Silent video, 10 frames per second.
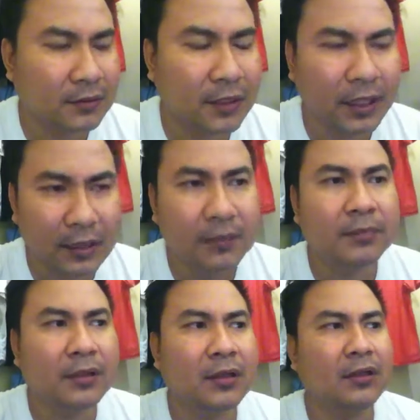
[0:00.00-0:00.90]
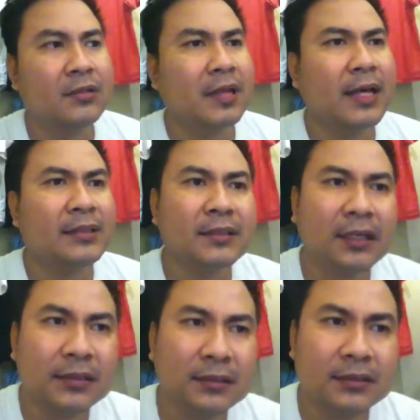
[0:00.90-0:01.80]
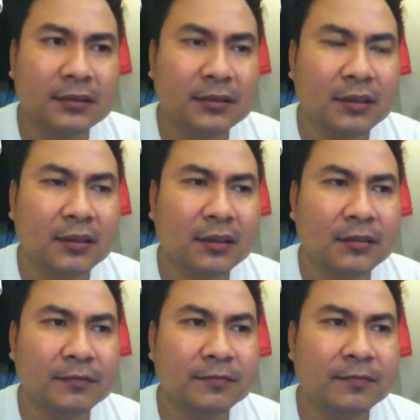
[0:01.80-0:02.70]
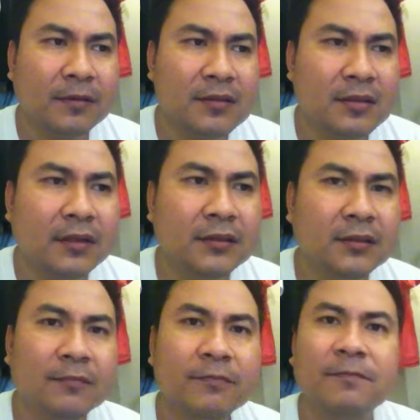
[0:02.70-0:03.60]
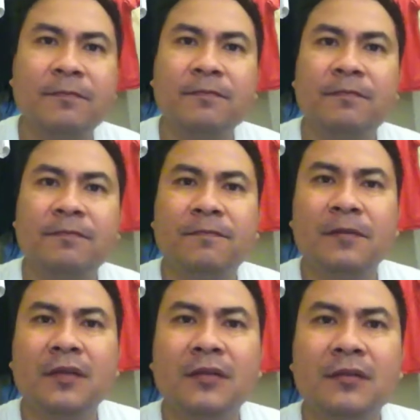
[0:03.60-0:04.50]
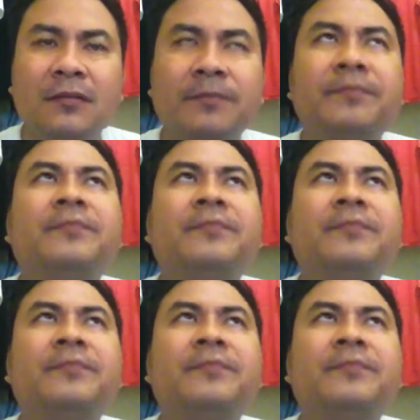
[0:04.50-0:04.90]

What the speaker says: day, because last night I started to feel